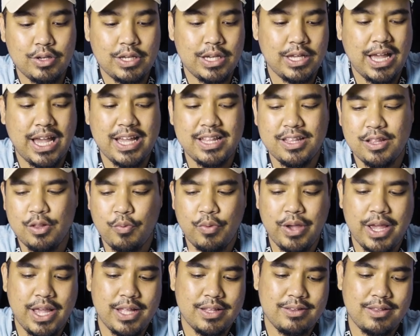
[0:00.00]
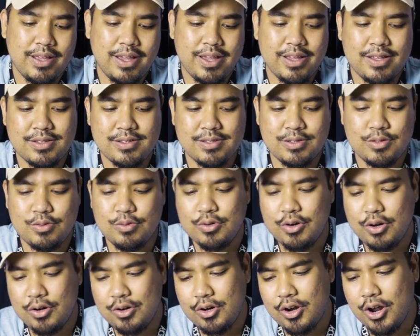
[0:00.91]
Okay, either the wear and tear is
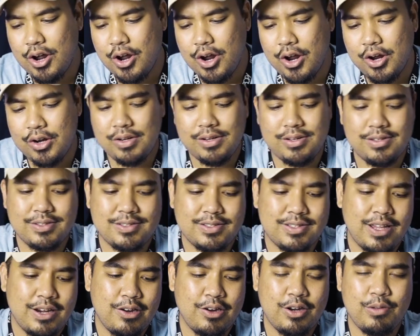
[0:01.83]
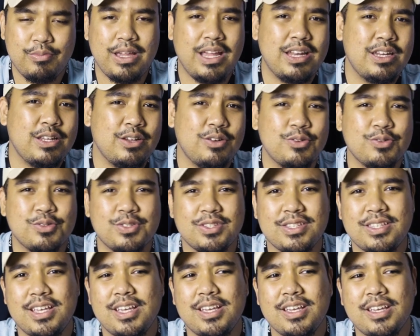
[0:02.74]
good or not, is there going to be any
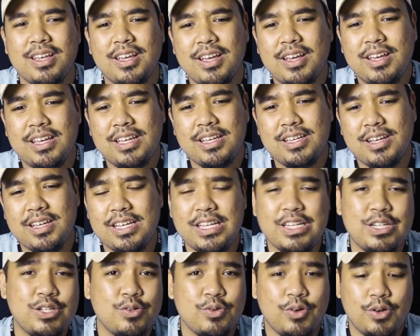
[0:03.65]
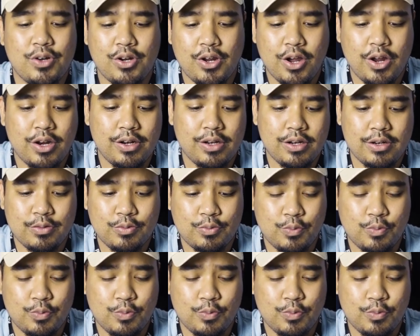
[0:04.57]
ghosting issue or not,